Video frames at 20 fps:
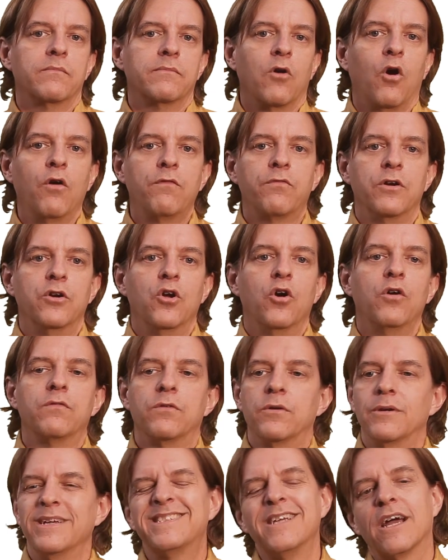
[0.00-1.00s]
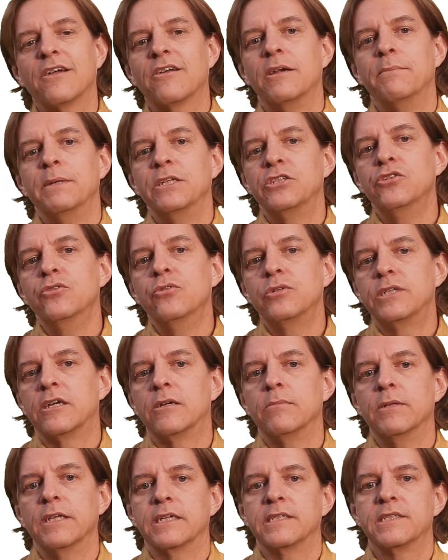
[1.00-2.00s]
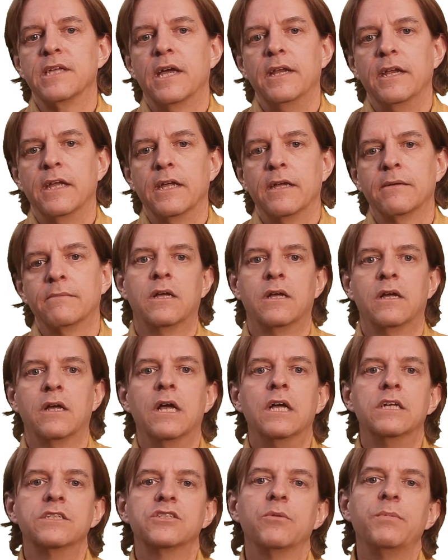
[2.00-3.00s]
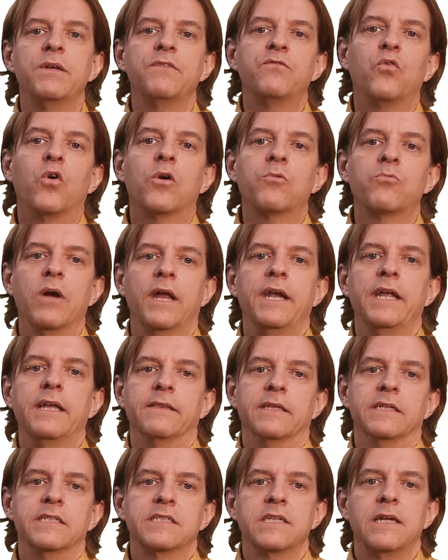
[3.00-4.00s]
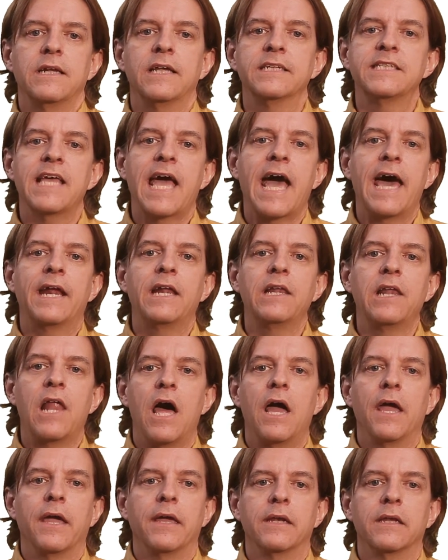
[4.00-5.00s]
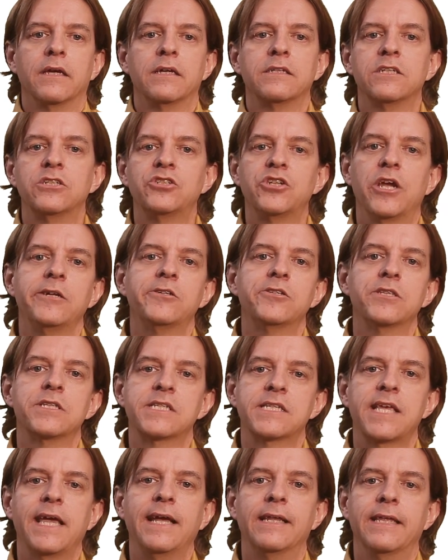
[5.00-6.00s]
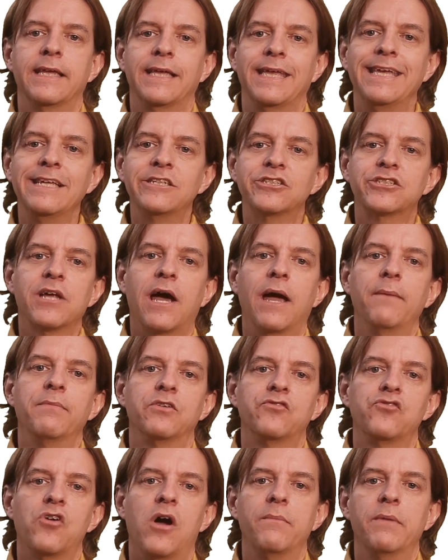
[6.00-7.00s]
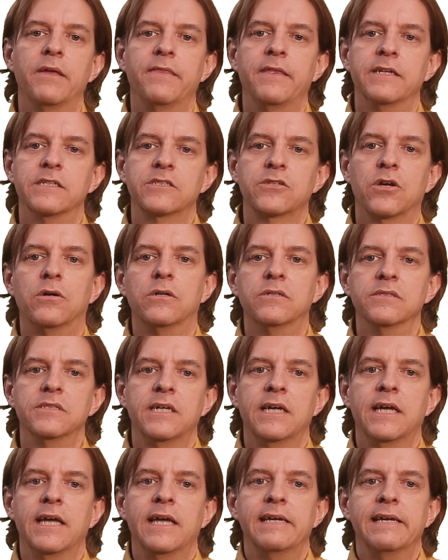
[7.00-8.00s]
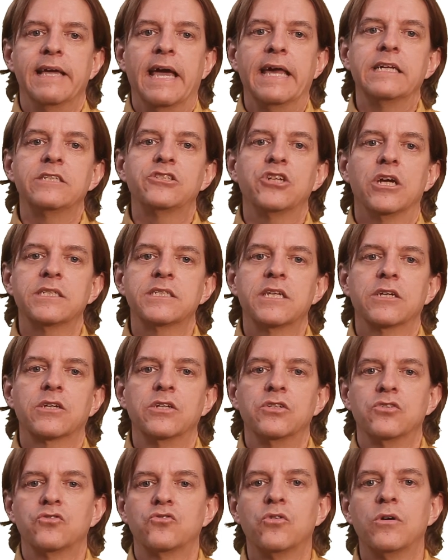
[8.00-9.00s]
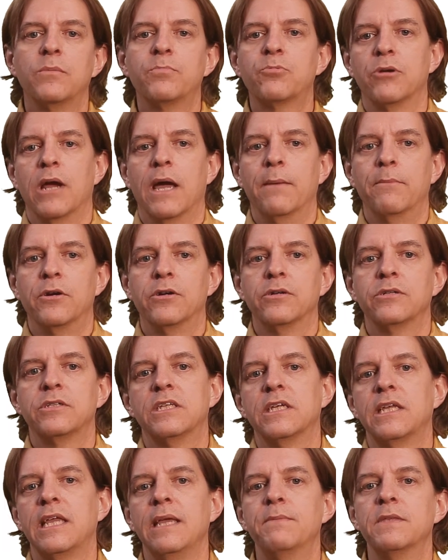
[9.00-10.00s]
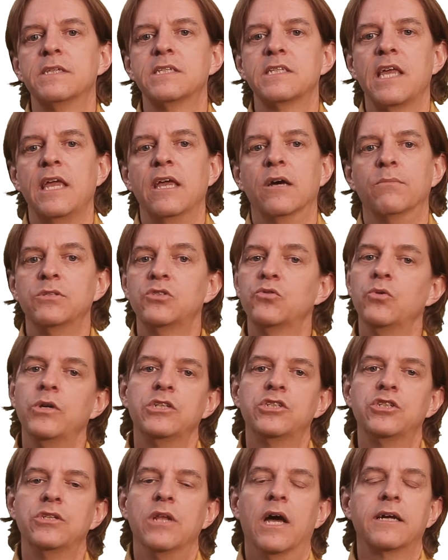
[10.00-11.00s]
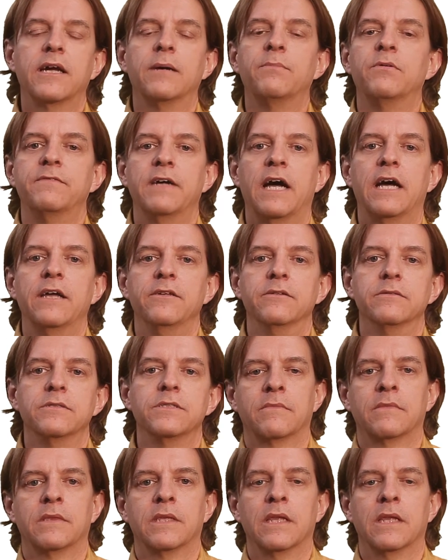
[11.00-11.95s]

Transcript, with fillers: over and over, it's not going to be too terribly exciting. So before running this, let's add a line to change the scaling each time the draw method is called and adjust a control parameter to keep the scale between a couple values.